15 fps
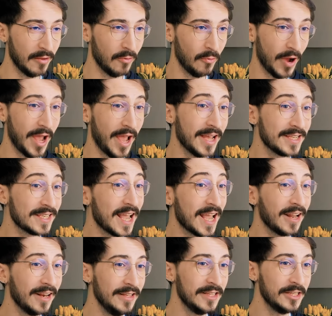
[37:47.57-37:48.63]
where
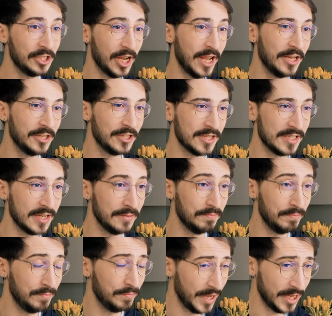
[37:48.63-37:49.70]
exactly the changes
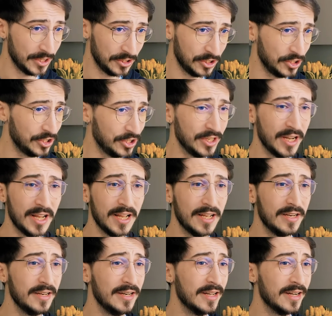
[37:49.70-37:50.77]
in pitch,
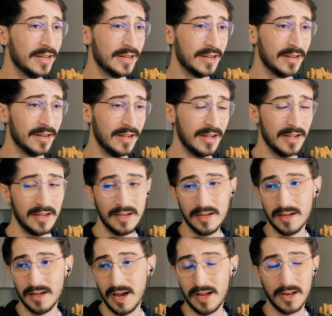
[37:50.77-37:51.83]
in uh,
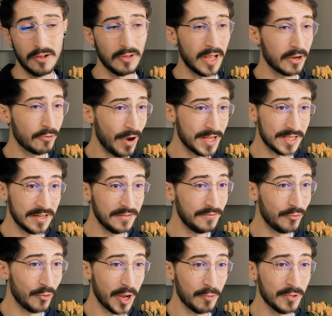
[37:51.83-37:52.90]
I don't know, like
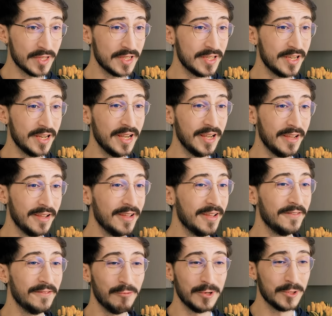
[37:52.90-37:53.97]
resonant frequency,
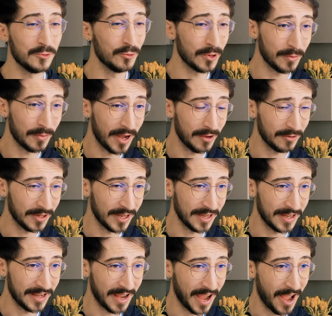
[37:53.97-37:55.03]
if we talk about
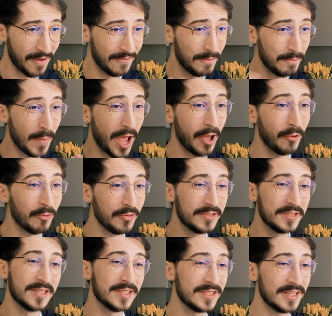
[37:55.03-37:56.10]
like our
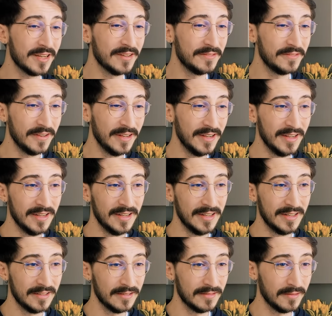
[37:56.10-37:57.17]
mouths and stuff,
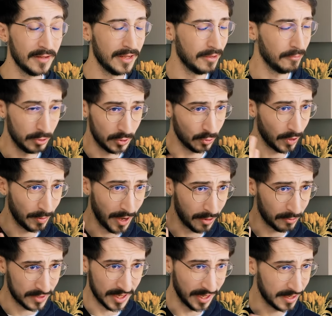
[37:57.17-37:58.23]
if we talk
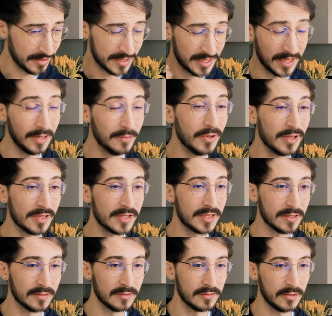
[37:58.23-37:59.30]
about like syllables
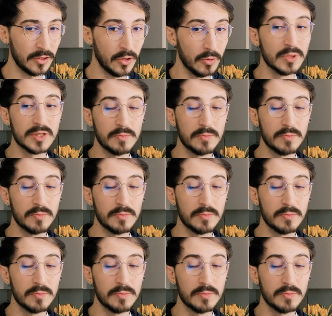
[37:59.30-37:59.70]
and human